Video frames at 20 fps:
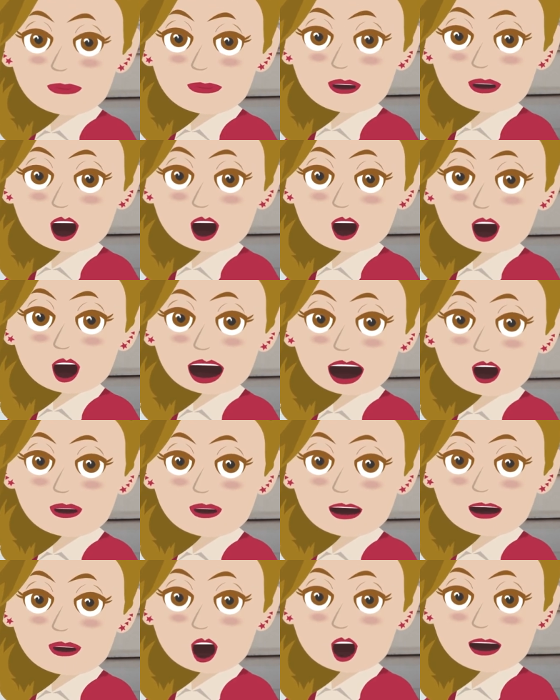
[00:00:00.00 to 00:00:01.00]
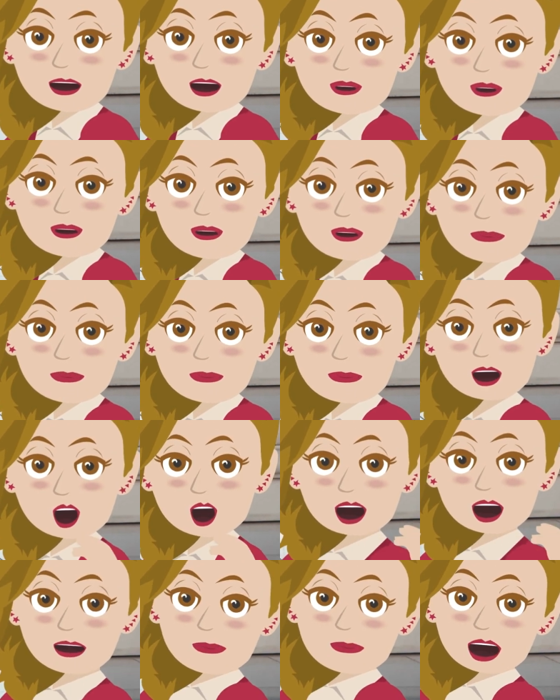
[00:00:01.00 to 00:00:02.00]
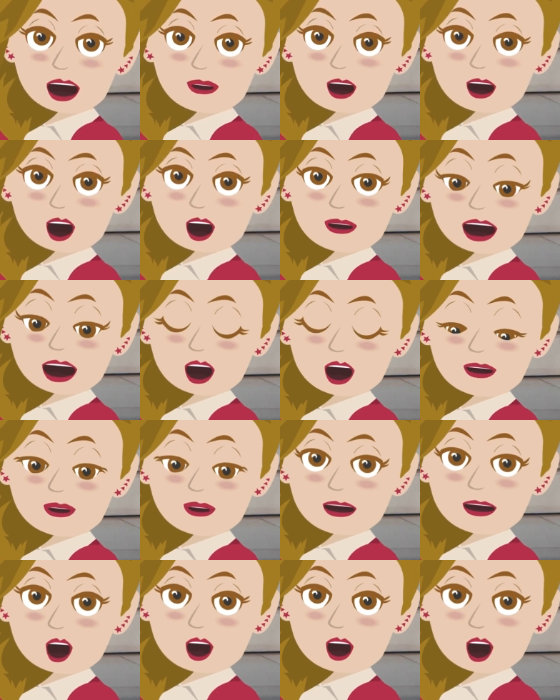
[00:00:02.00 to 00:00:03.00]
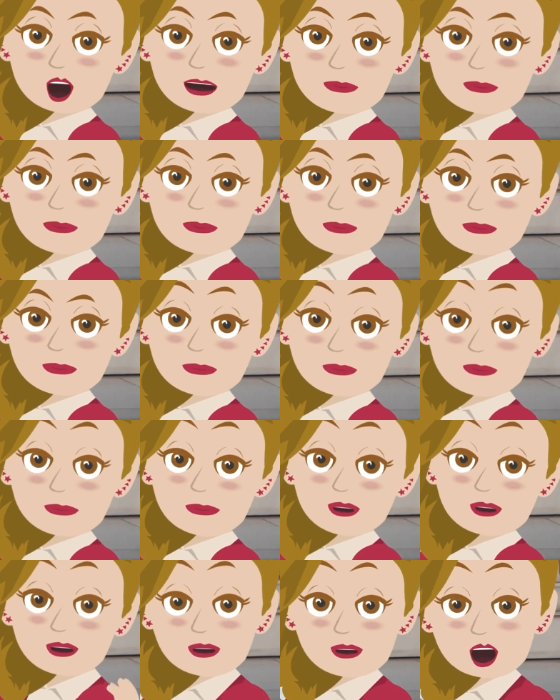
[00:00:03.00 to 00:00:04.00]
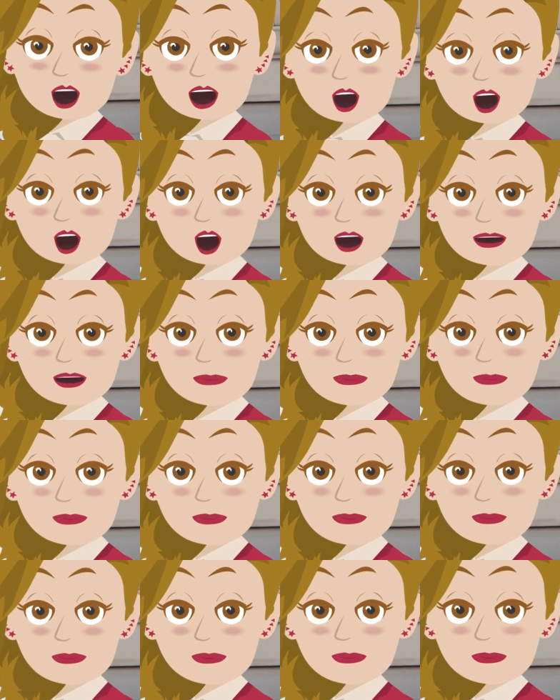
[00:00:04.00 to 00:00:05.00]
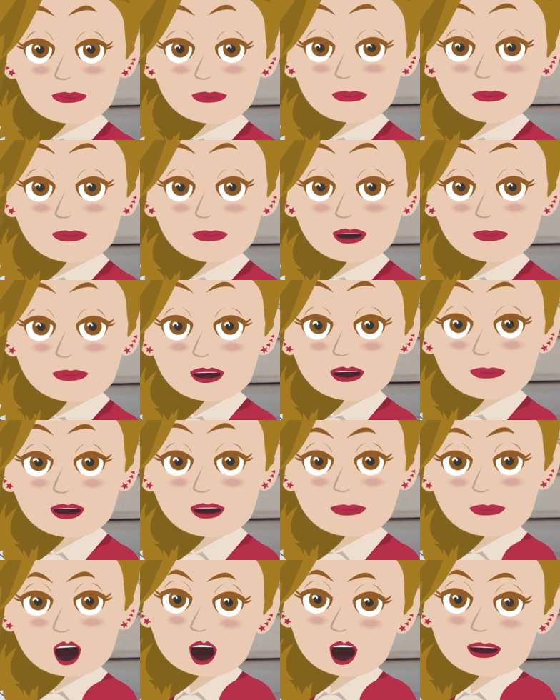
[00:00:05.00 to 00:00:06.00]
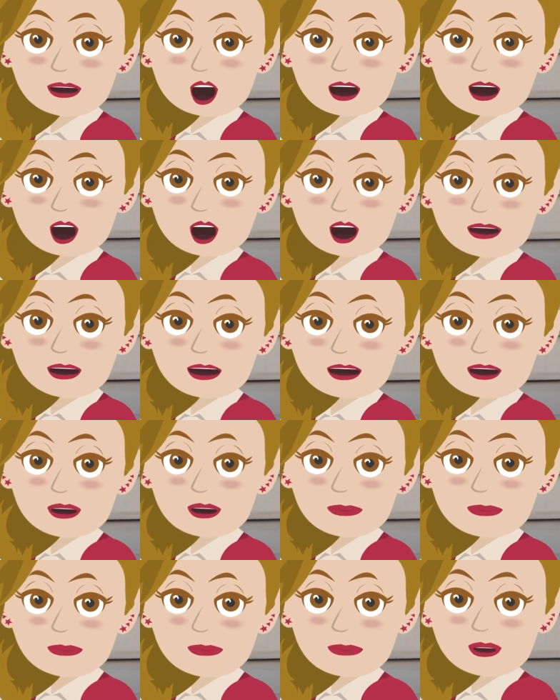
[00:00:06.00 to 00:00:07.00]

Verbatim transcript: And most of all, we are eager about you chilling out taking it easy,